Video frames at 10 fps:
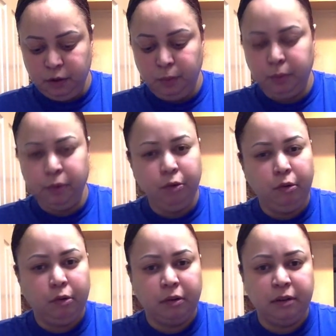the boy
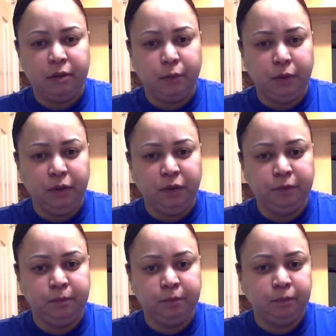who cried wolf.
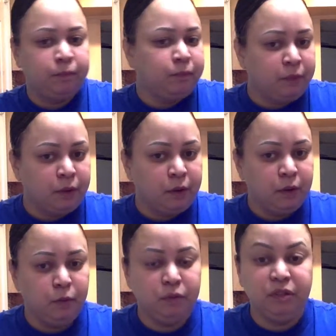
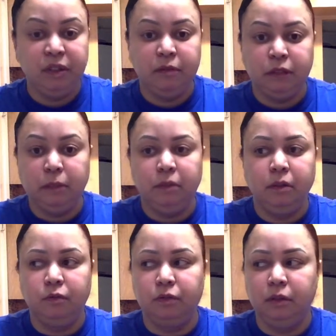When
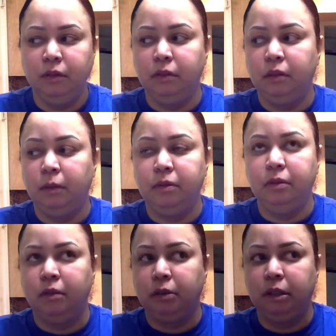something
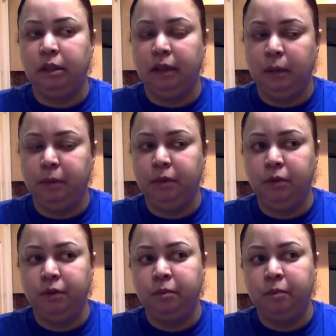serious
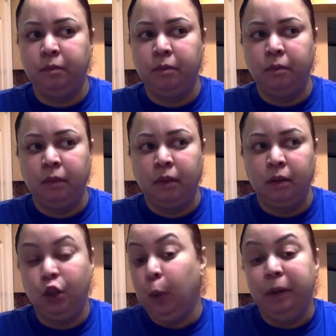happens,
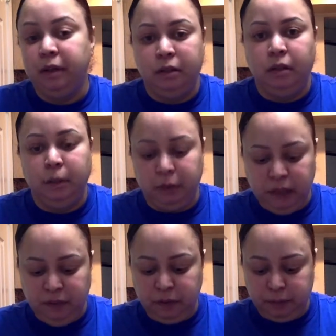nobody's going to
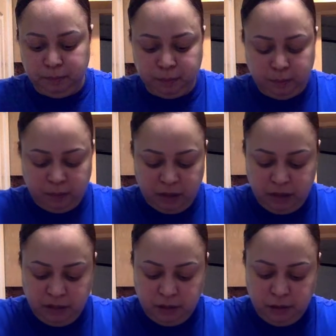believe them. And
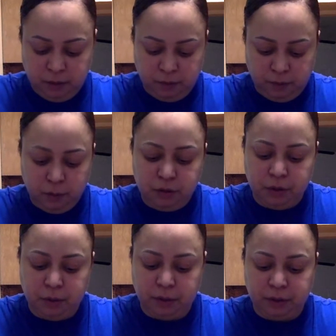that's the
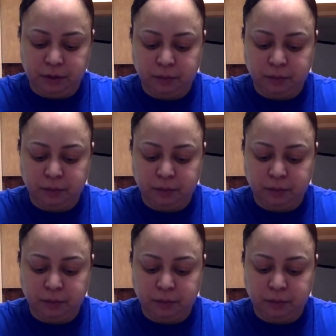unfortunate part.